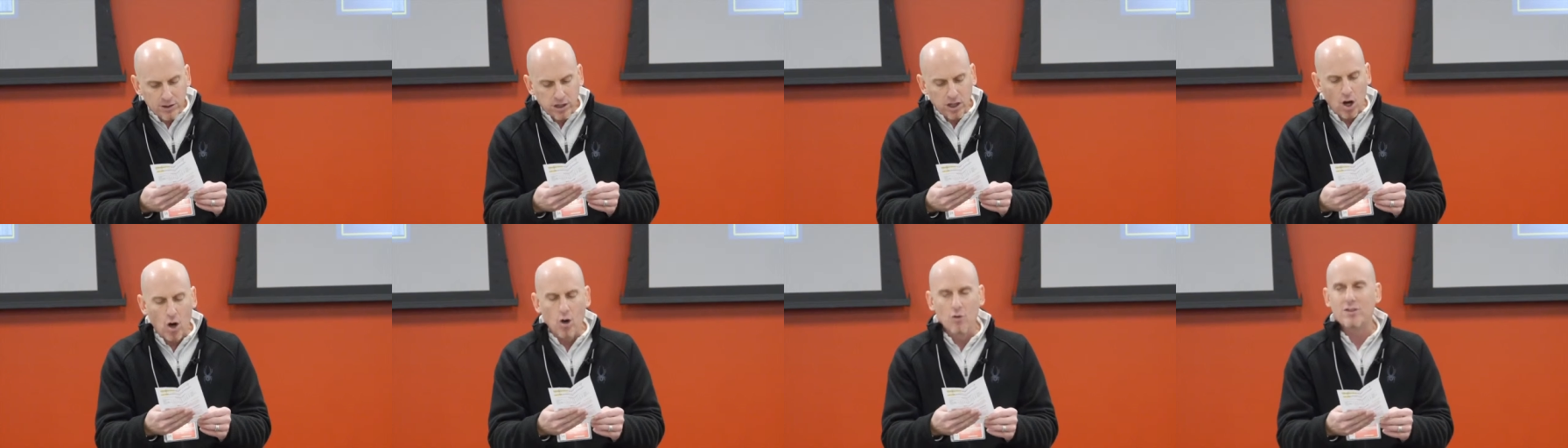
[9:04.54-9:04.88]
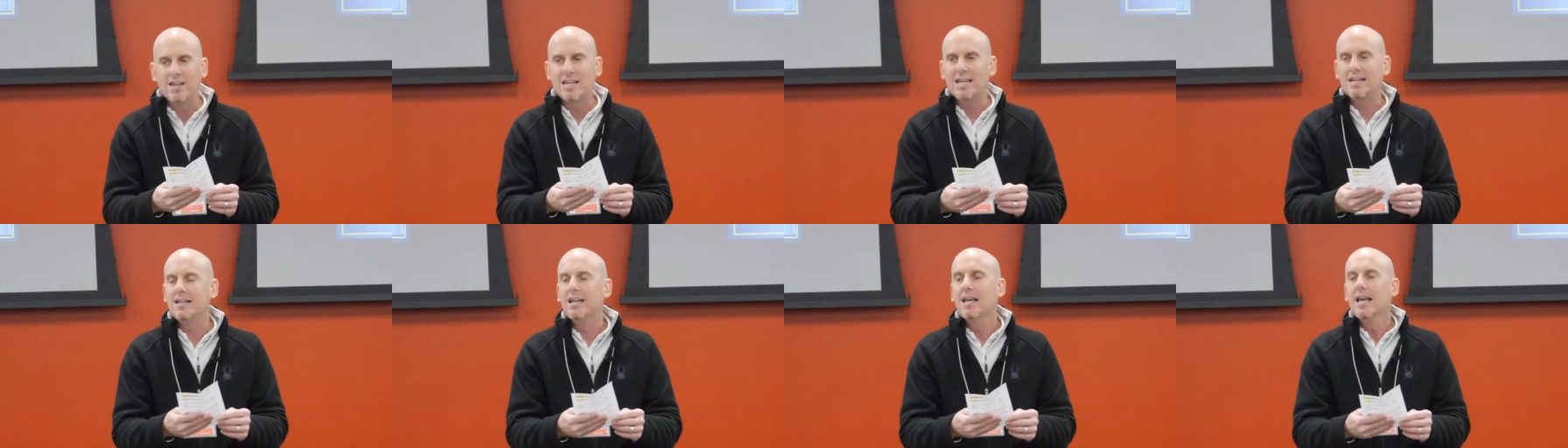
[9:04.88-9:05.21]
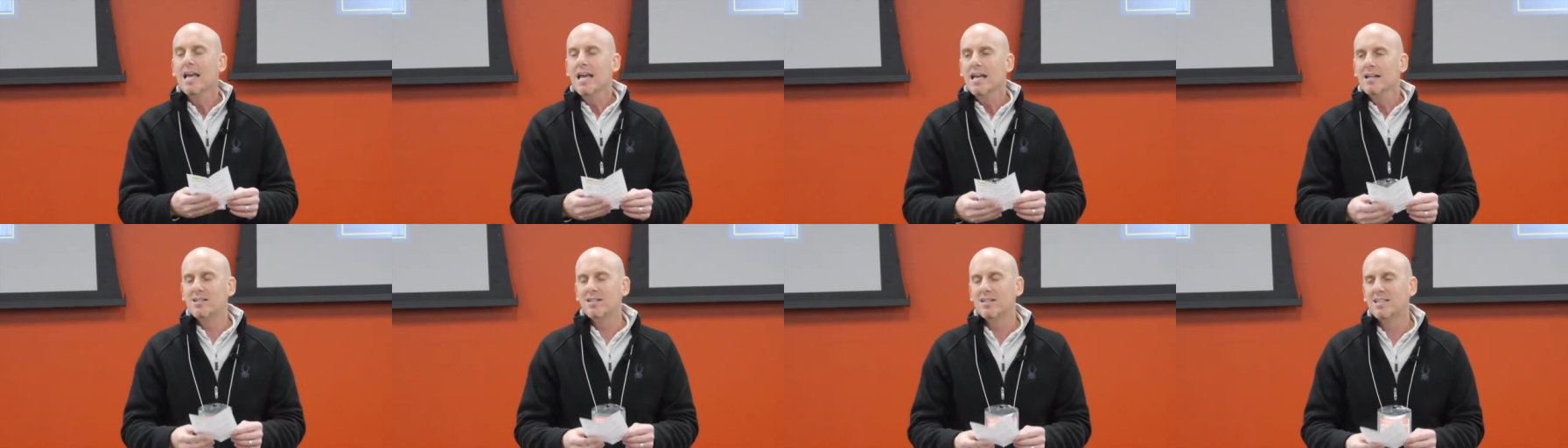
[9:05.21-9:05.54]
clothing
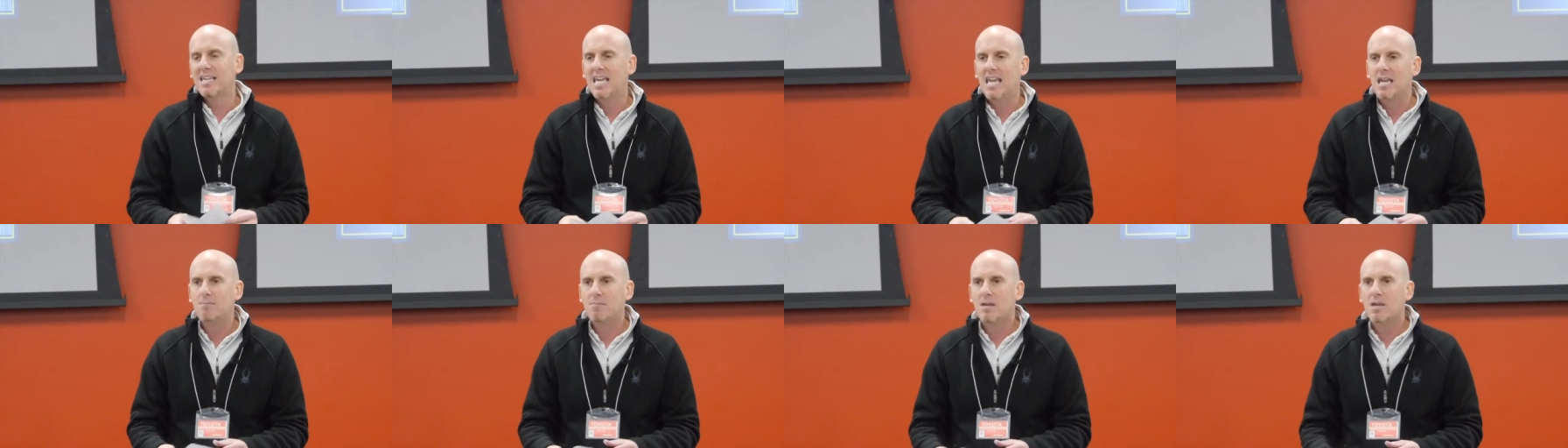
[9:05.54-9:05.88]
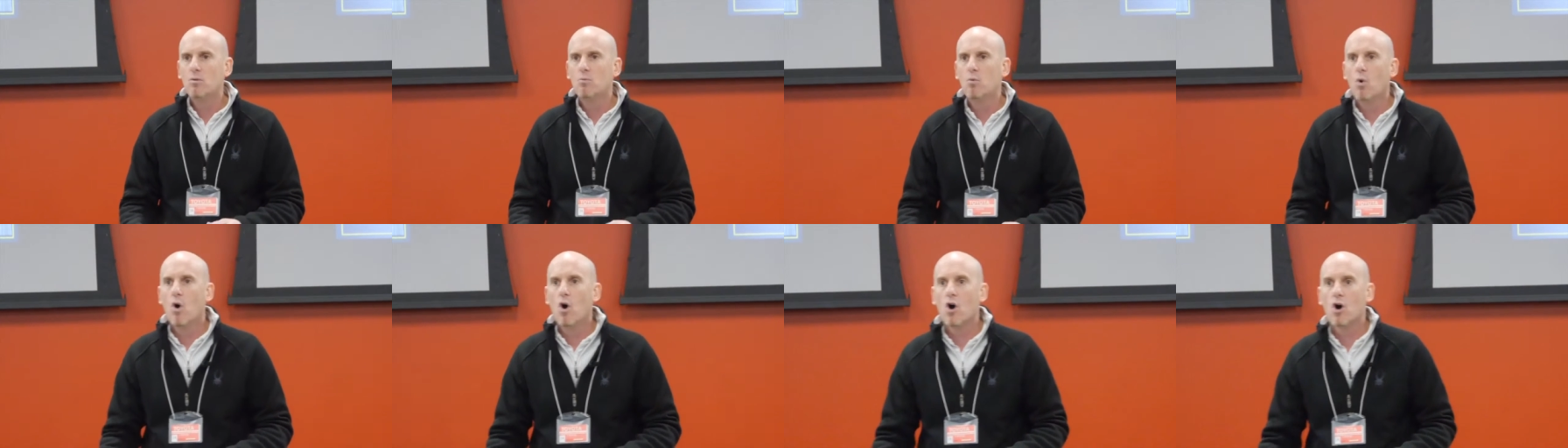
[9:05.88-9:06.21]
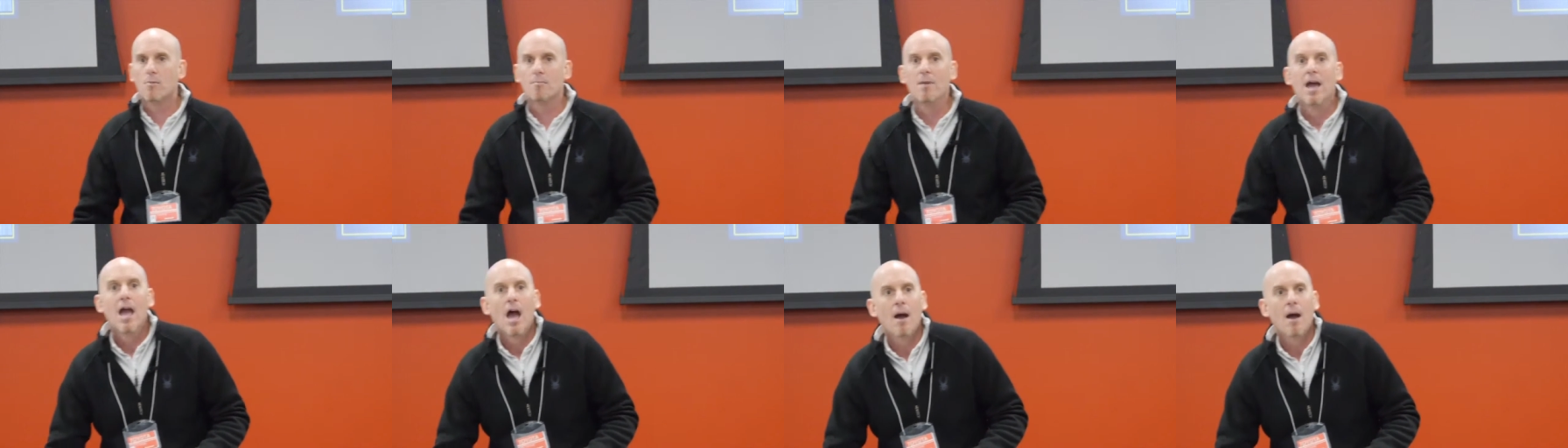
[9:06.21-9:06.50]
to keep me warm.